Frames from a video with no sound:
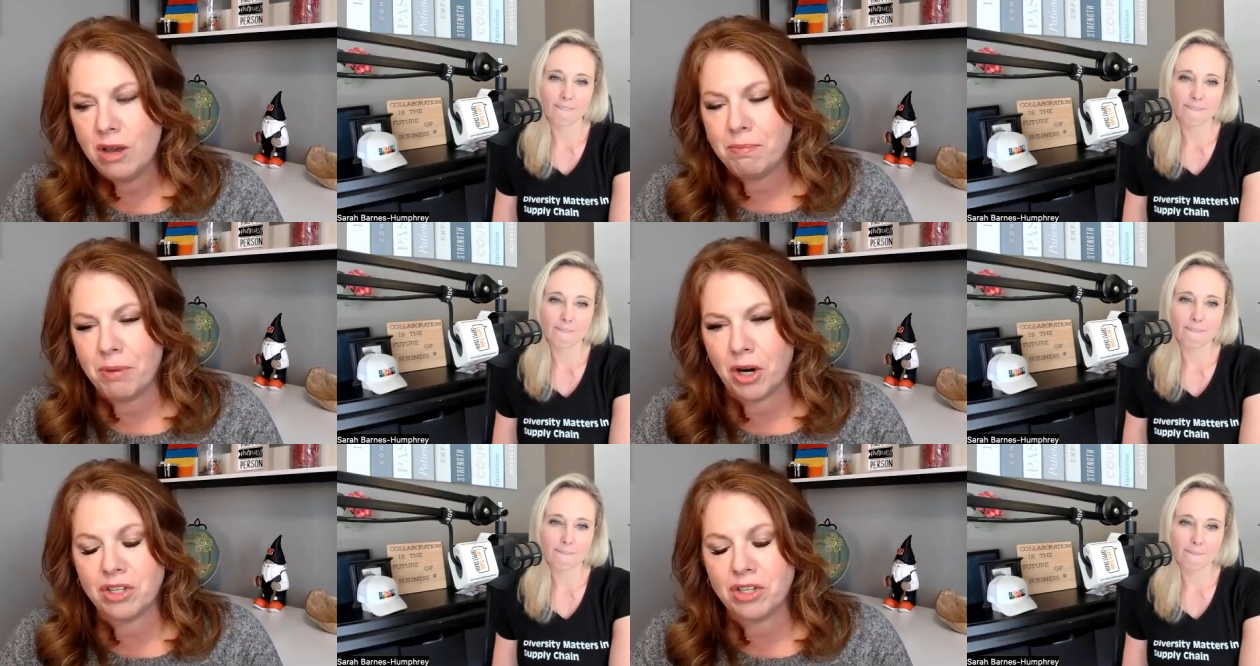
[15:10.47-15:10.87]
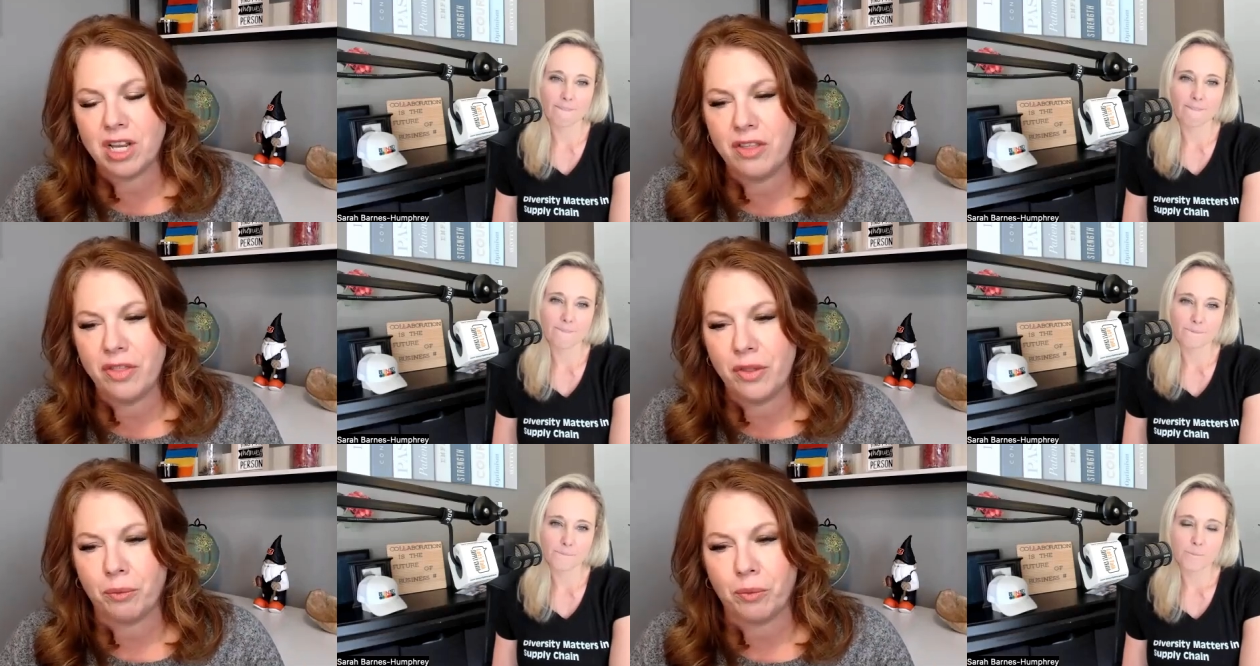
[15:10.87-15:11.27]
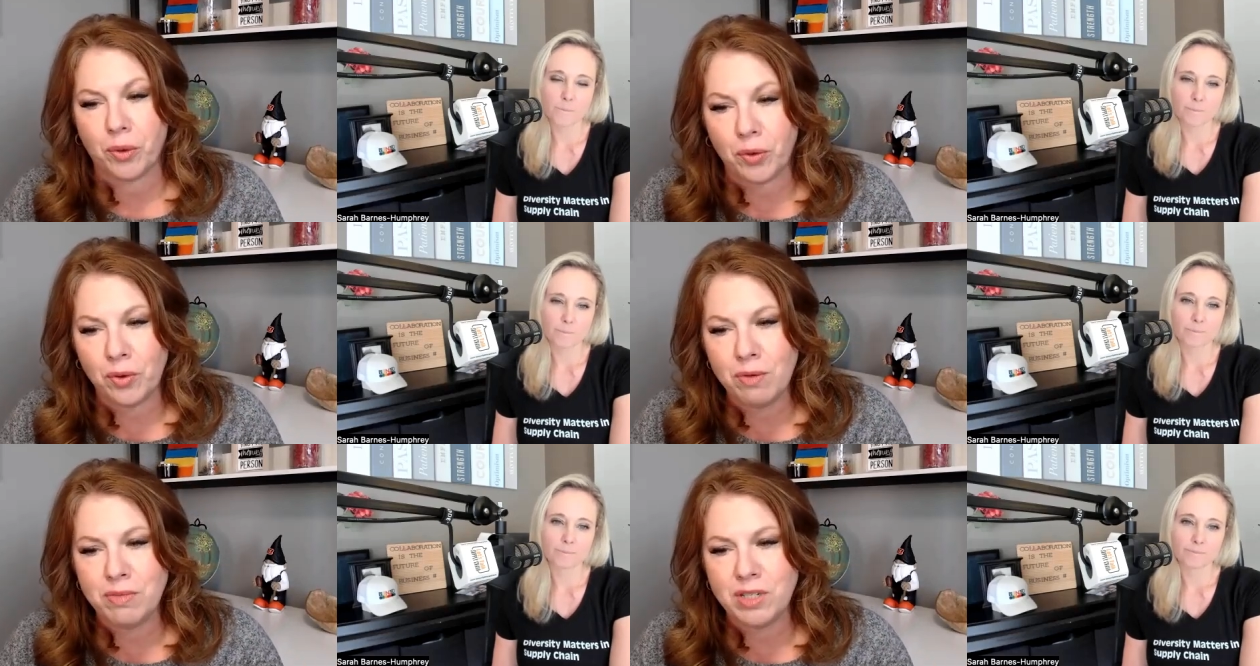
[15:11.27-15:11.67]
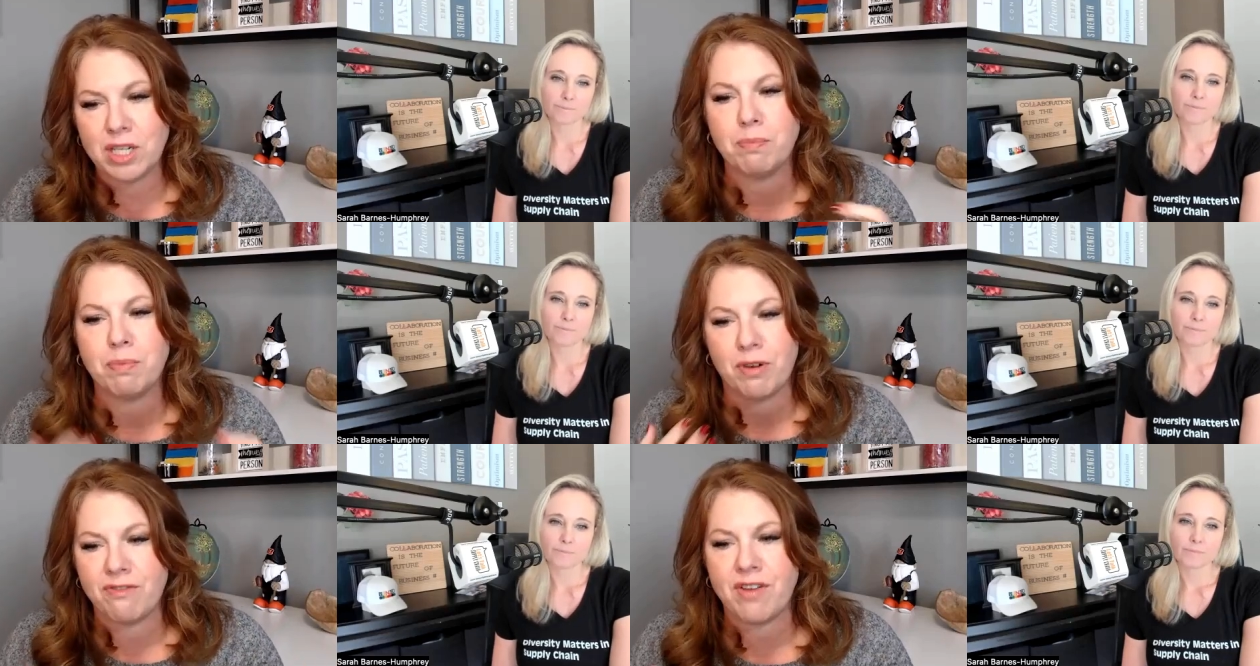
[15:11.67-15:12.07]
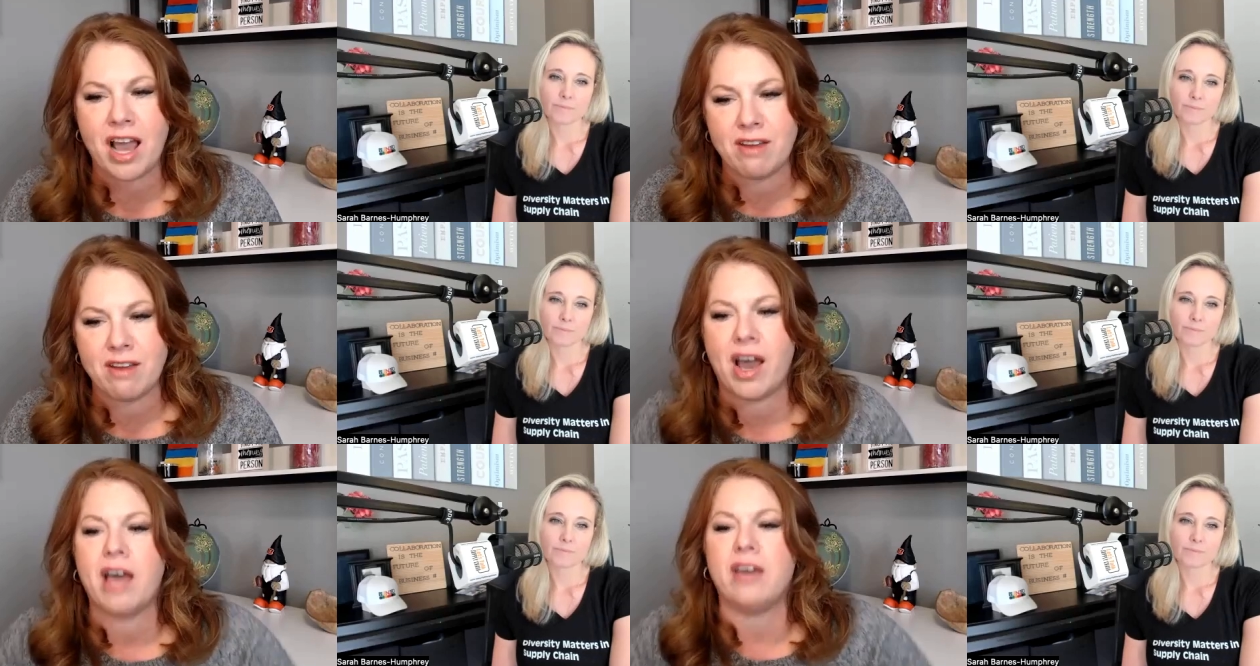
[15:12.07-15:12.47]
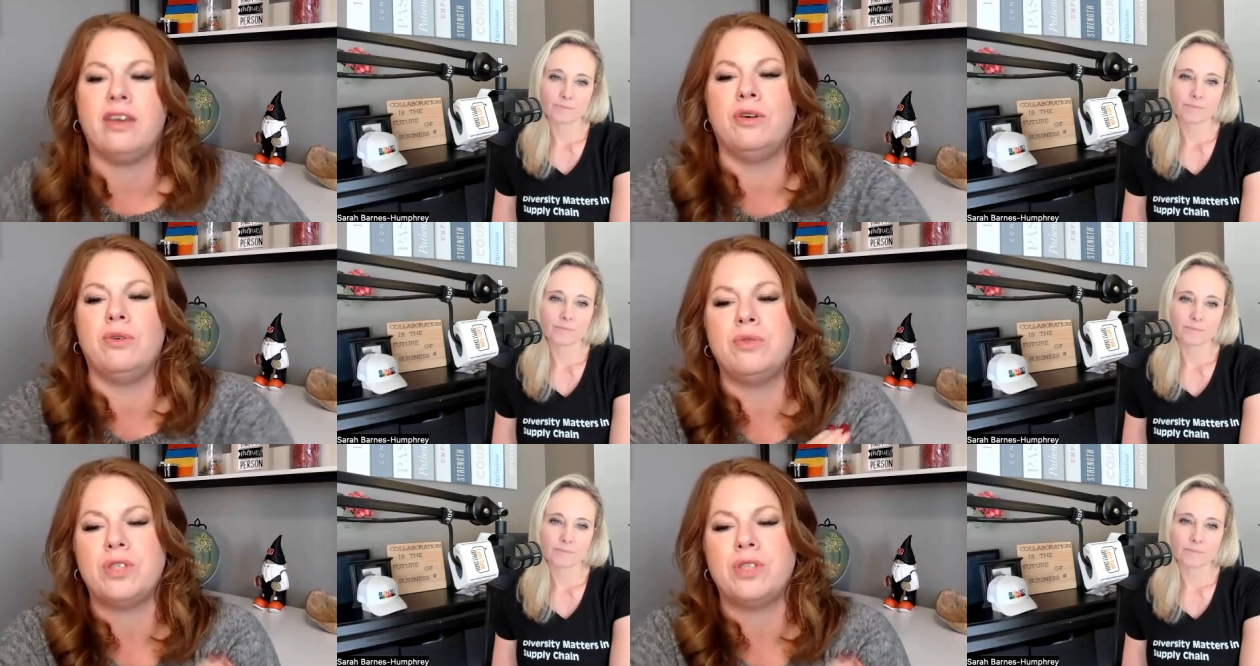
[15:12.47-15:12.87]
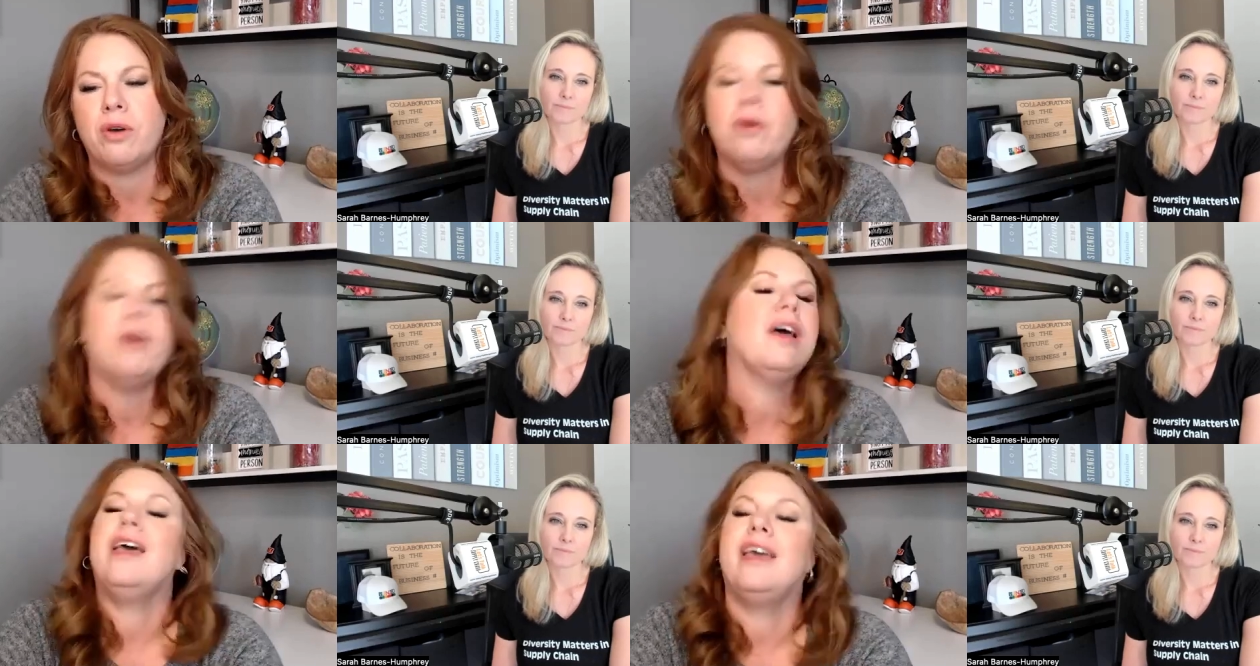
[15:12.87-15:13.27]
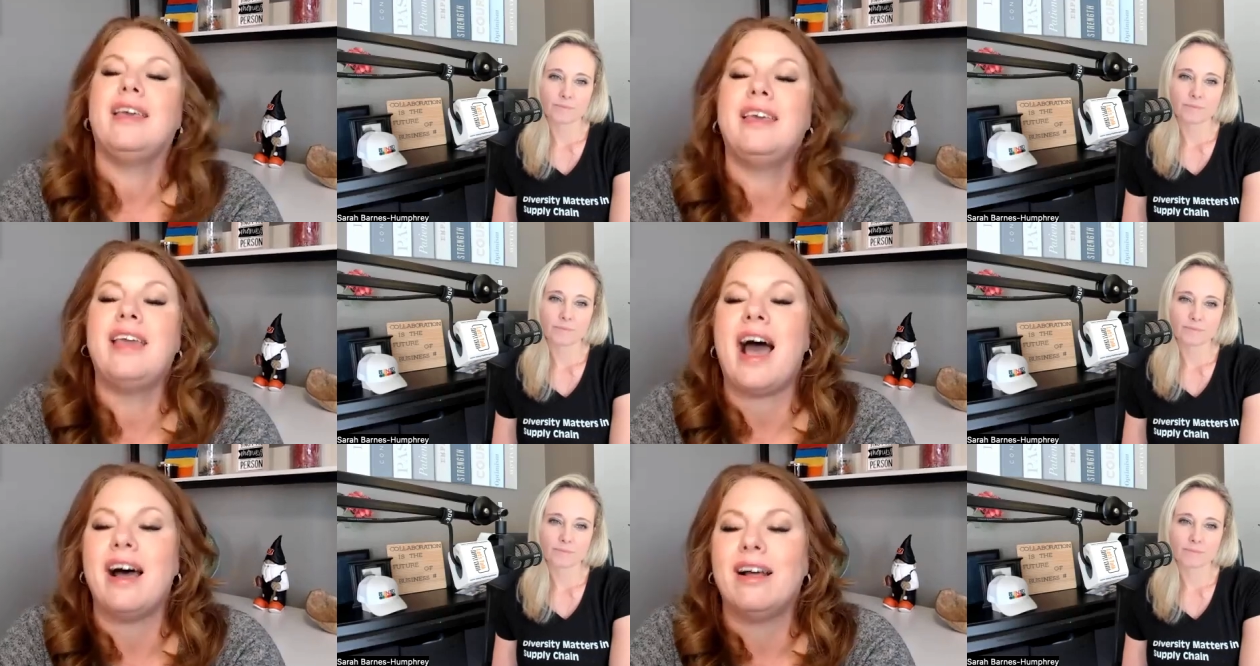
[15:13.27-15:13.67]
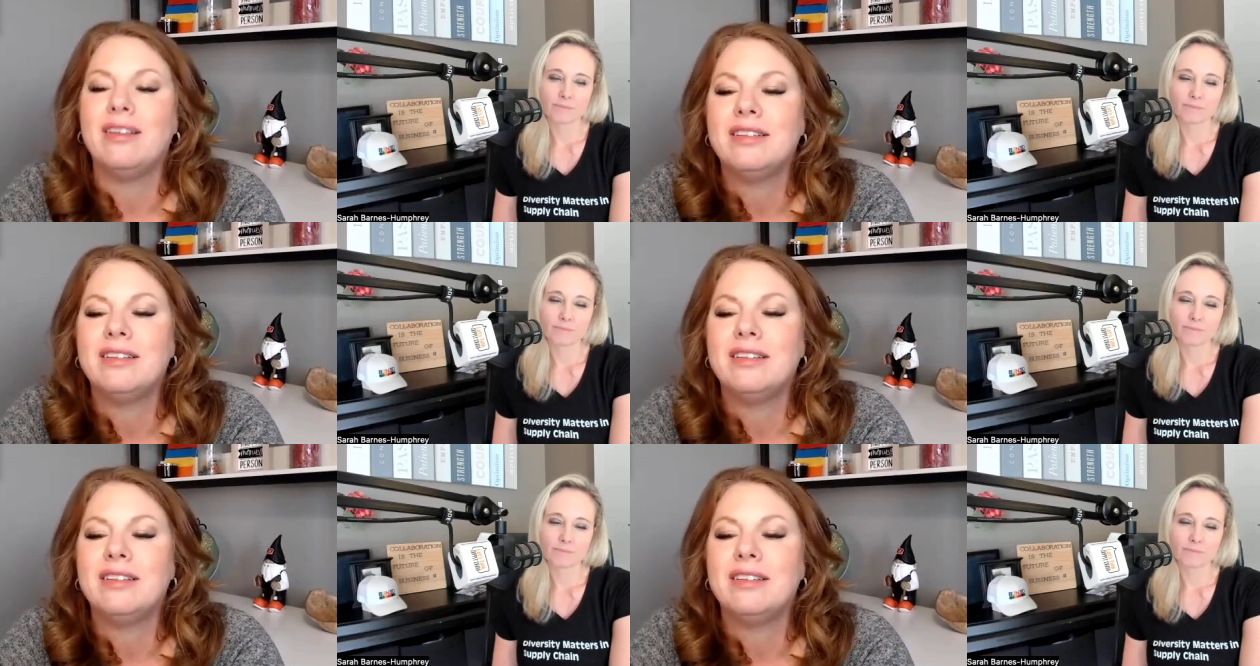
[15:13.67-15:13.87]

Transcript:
Speaker 1: person in the room to provide value so yeah